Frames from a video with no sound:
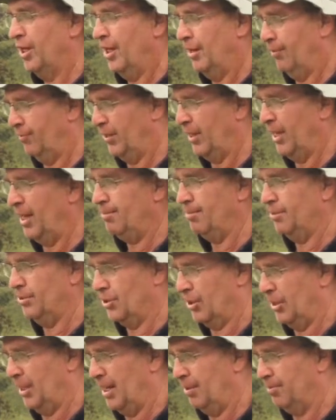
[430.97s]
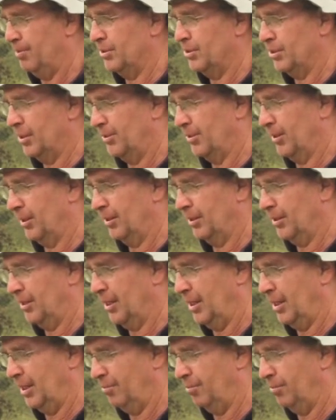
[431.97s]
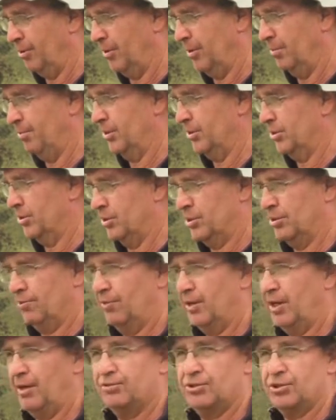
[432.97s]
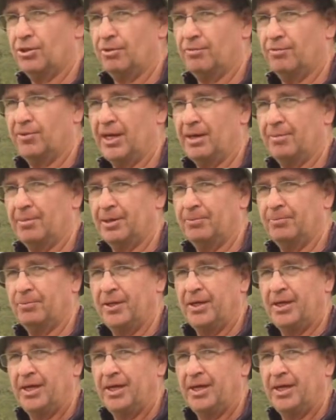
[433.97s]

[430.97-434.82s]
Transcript: If it happens, it happens. I think we're in the business of livestock farming,